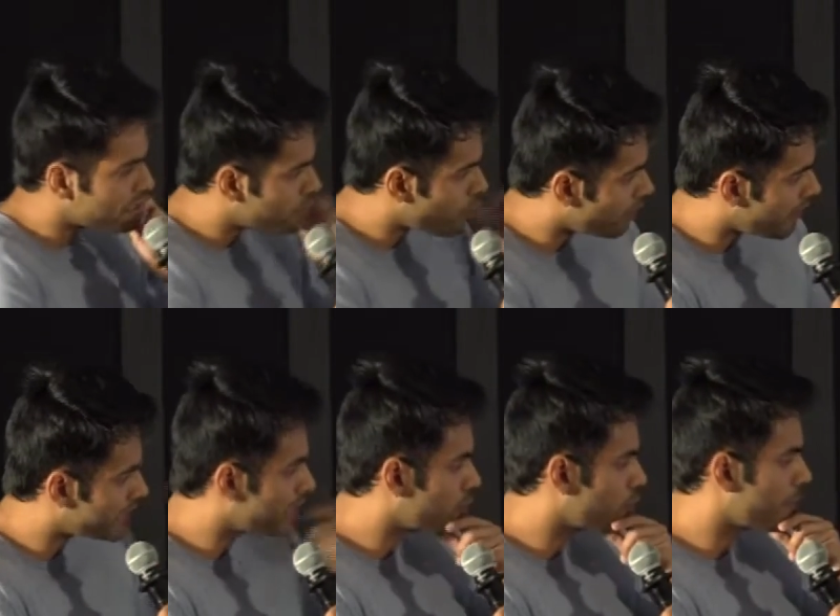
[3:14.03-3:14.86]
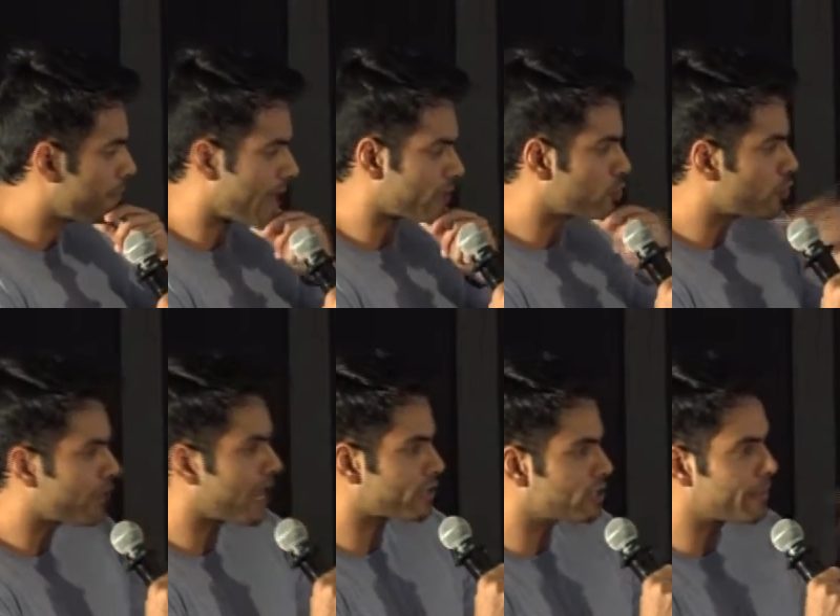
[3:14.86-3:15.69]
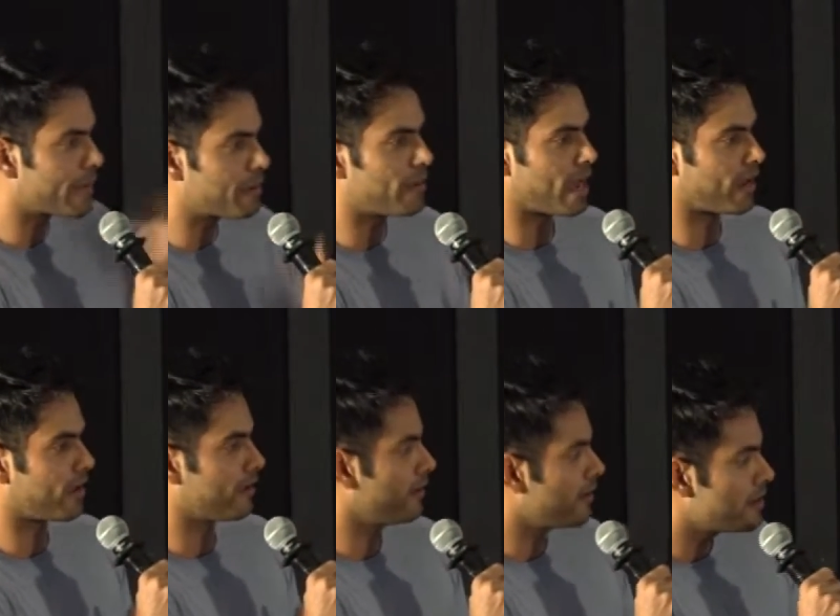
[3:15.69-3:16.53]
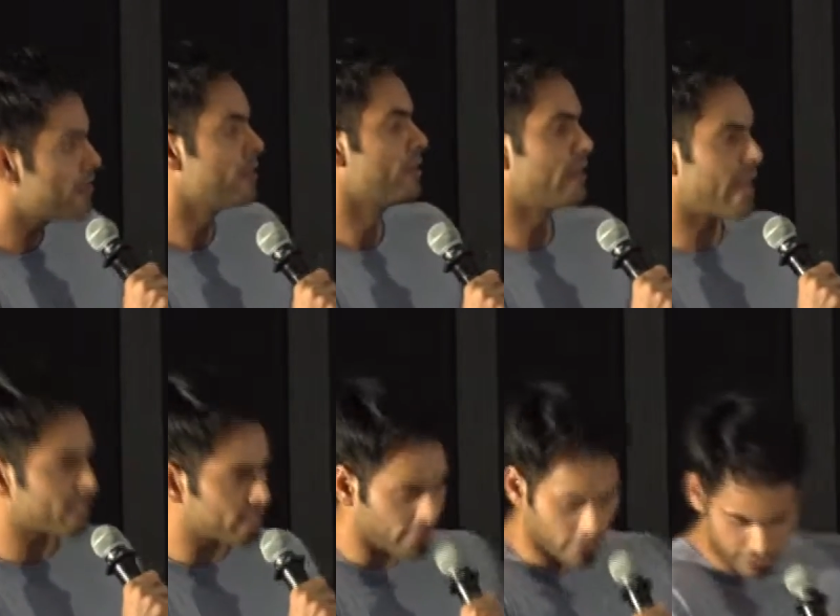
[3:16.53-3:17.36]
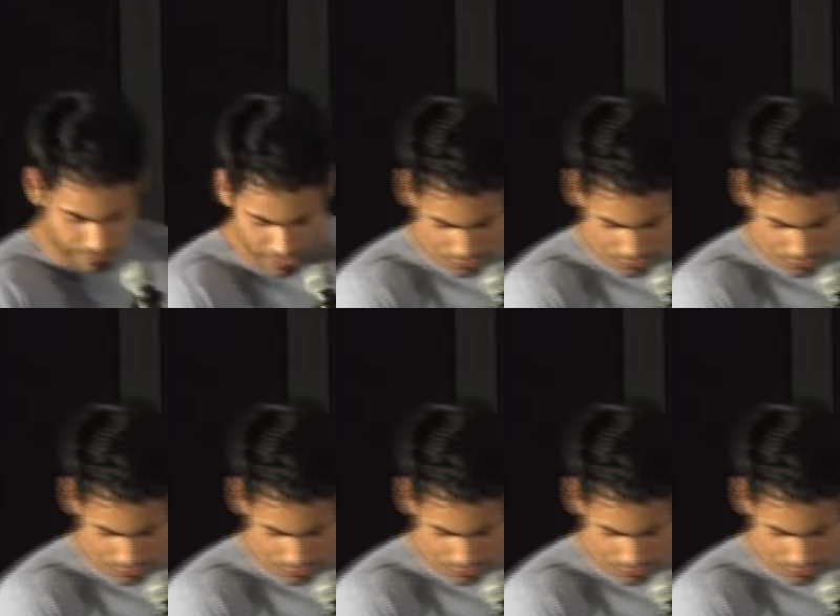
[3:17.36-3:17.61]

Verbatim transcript: it's all right that you're doing Bank Chor. You can actually pay me back. Nice thing you're doing